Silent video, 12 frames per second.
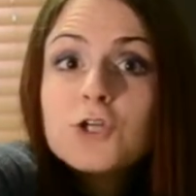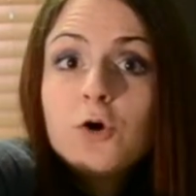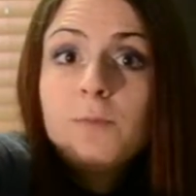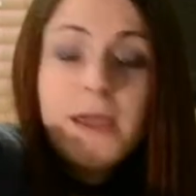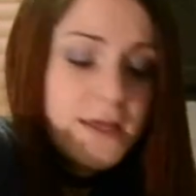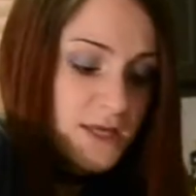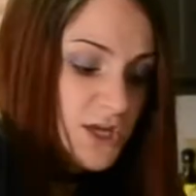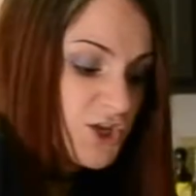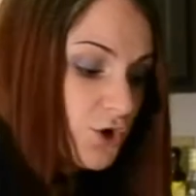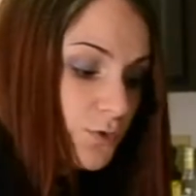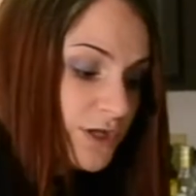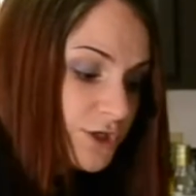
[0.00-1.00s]
no baking.
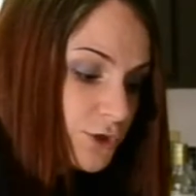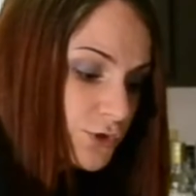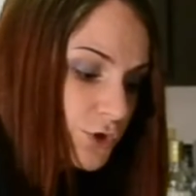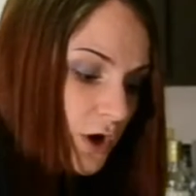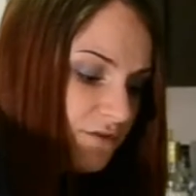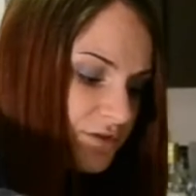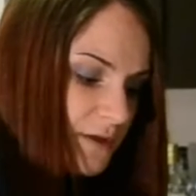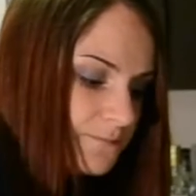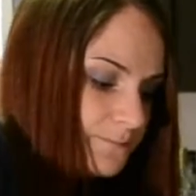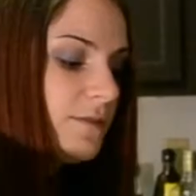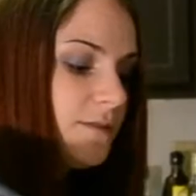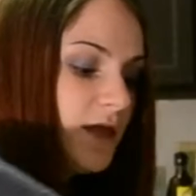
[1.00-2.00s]
You don't need to use your oven.
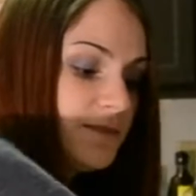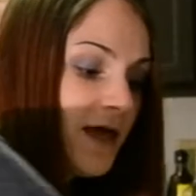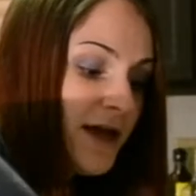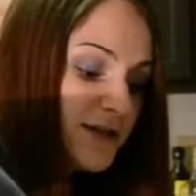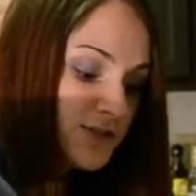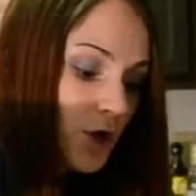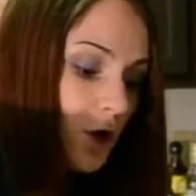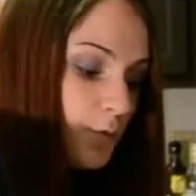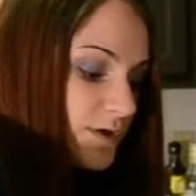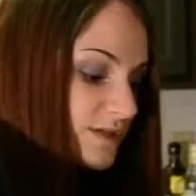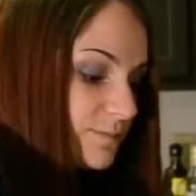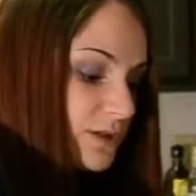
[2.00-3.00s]
And that is
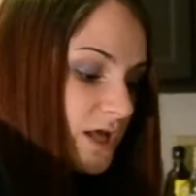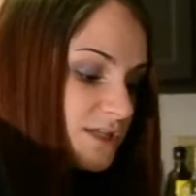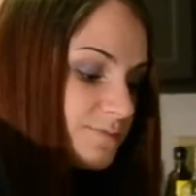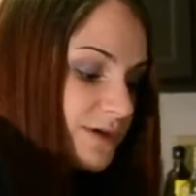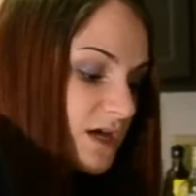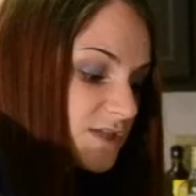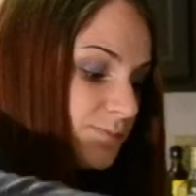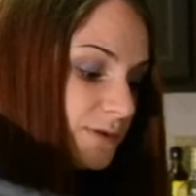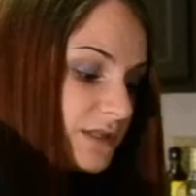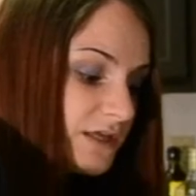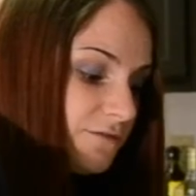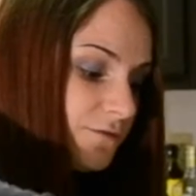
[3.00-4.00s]
always a plus because
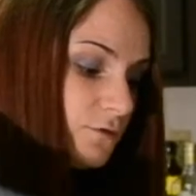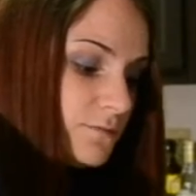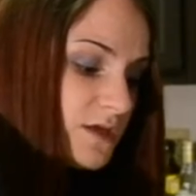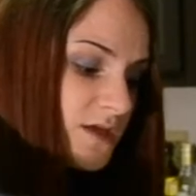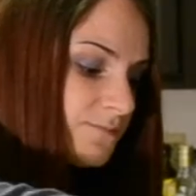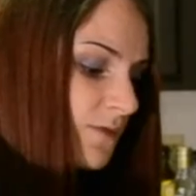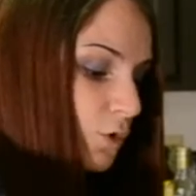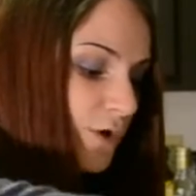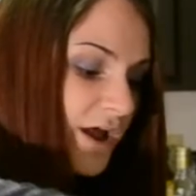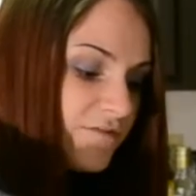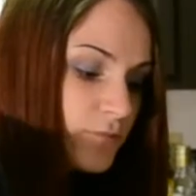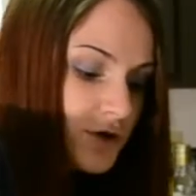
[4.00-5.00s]
believe you me,
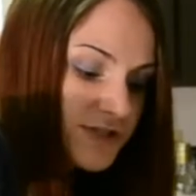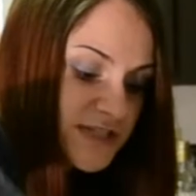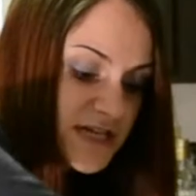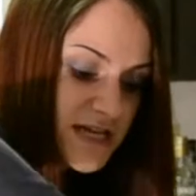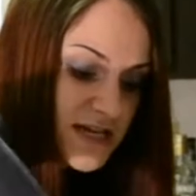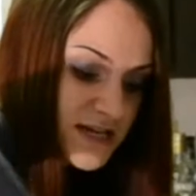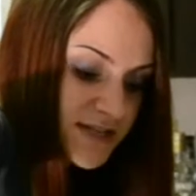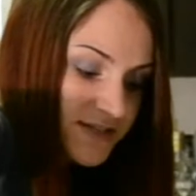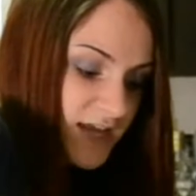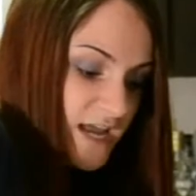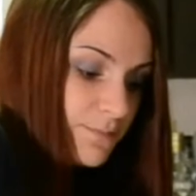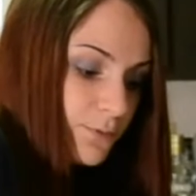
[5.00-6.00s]
Lord have mercy, it
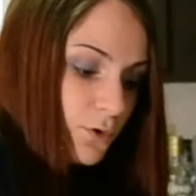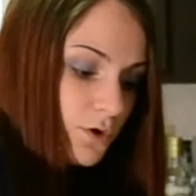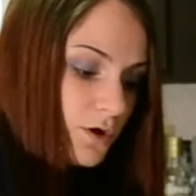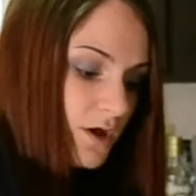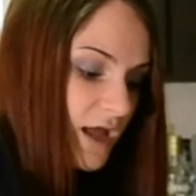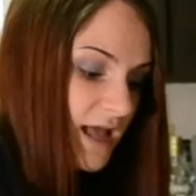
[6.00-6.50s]
is April.